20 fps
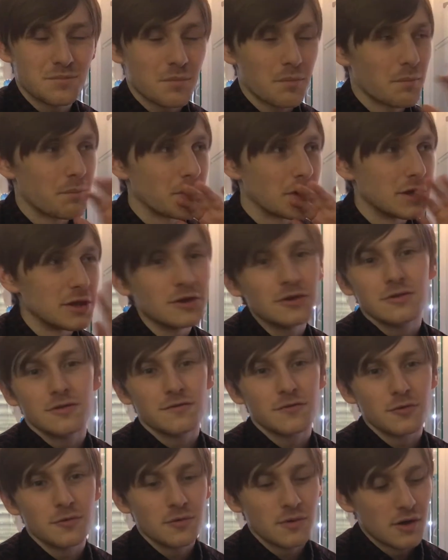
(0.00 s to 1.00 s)

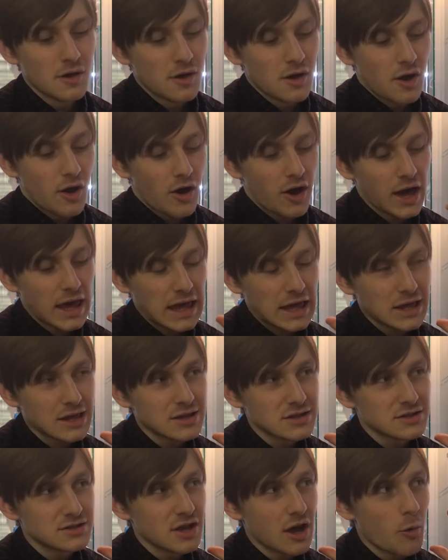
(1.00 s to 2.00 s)
beautiful. I,
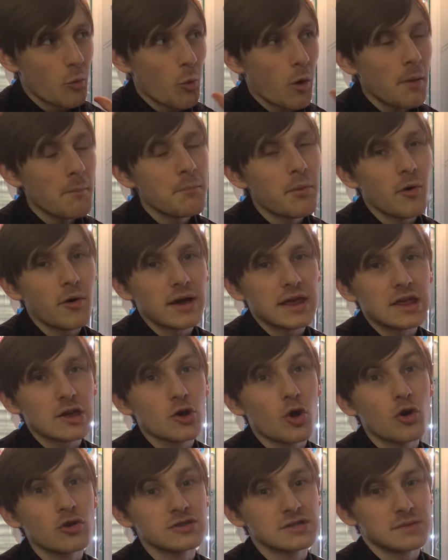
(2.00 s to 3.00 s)
at one point,
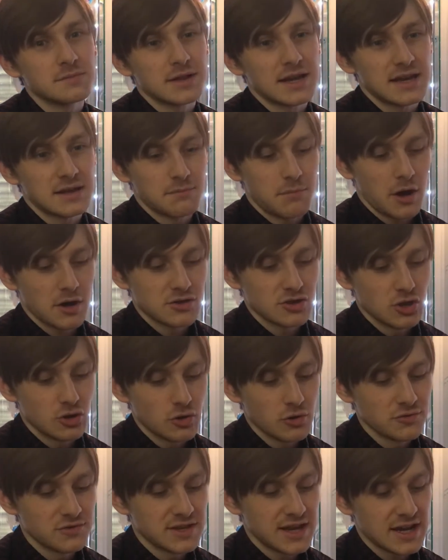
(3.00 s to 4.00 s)
contemplated buying the
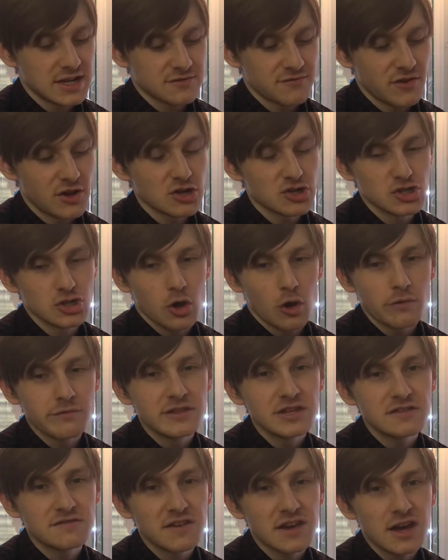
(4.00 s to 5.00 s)
non-DX version of
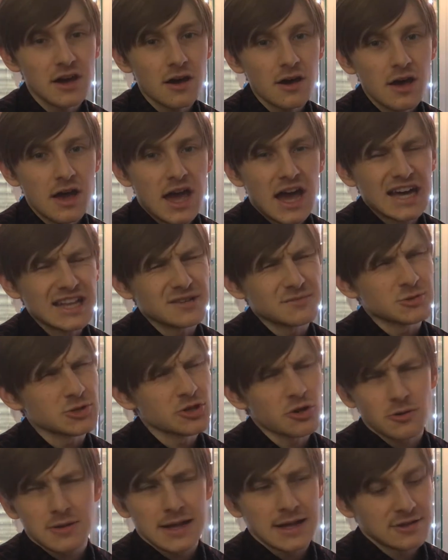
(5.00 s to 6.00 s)
this figure, and I'm
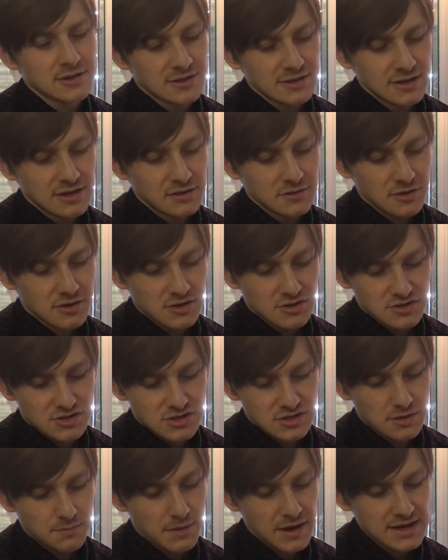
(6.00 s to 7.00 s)
so glad I didn't because
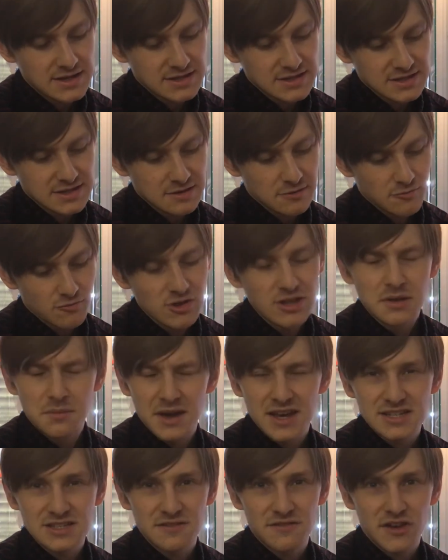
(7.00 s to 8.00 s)
the base really
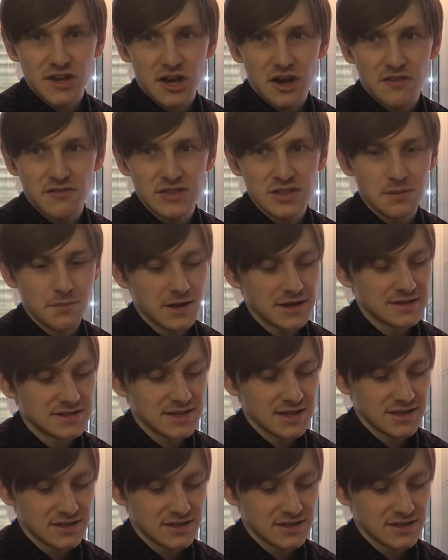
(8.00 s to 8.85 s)
makes the figure. I think the base